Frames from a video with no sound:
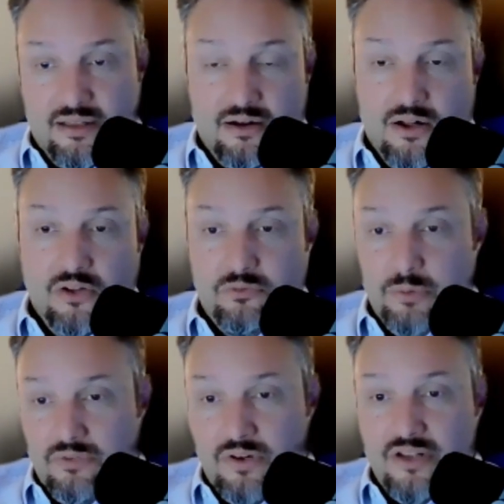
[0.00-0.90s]
that all of
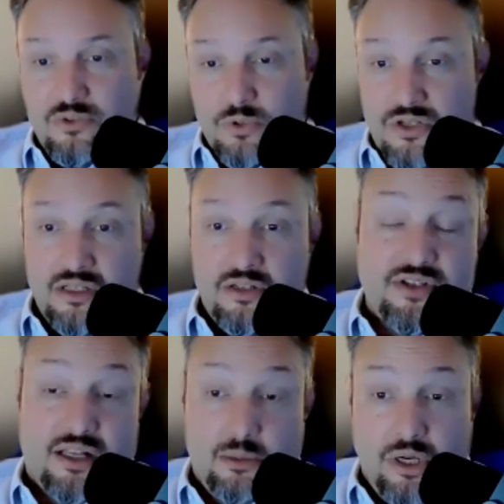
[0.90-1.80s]
my friends were still
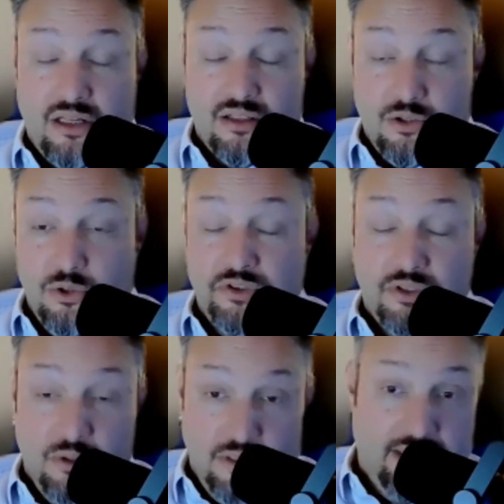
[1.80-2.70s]
celebrating the golden
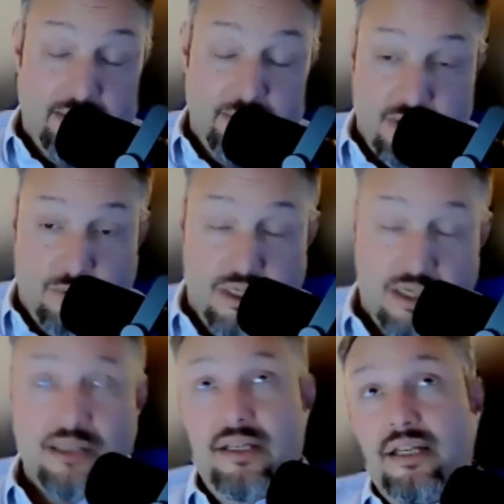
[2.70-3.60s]
goal and I was at work.